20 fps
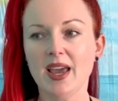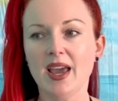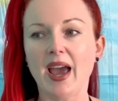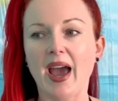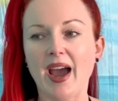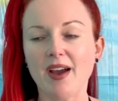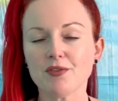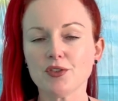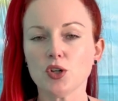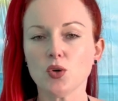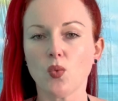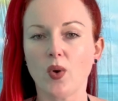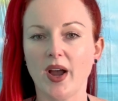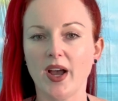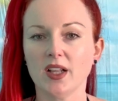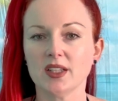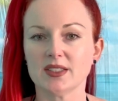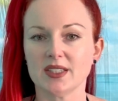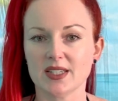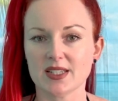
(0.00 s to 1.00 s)
after a while
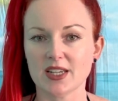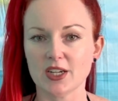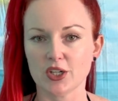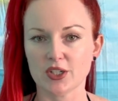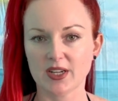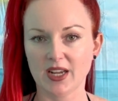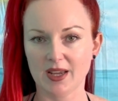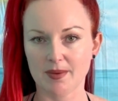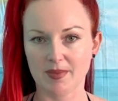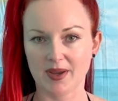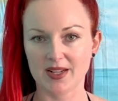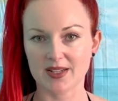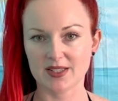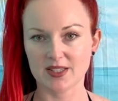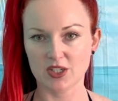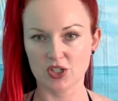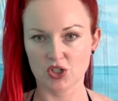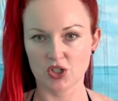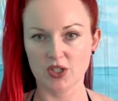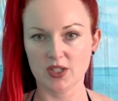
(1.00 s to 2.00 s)
it does irritate my
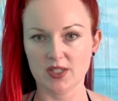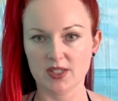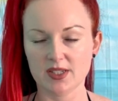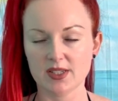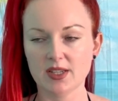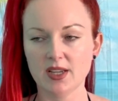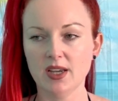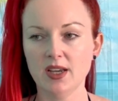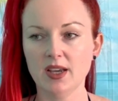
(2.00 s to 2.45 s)
incisions.